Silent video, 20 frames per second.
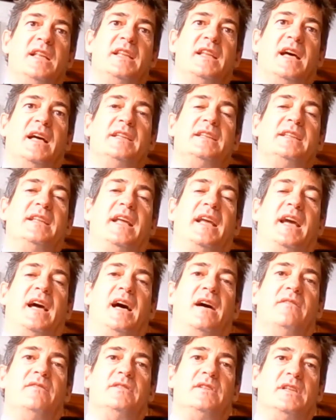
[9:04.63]
that they
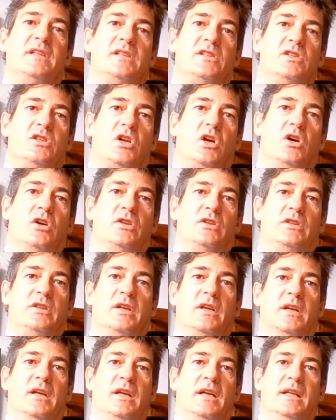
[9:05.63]
have destroyed,
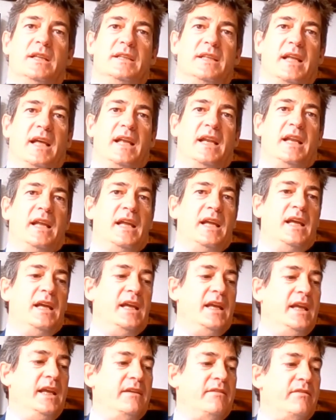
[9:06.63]
then
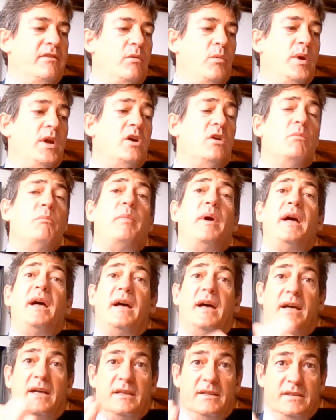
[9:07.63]
if we
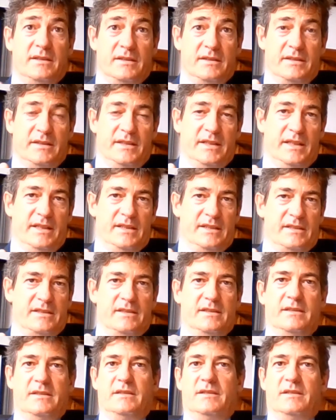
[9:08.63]
compare this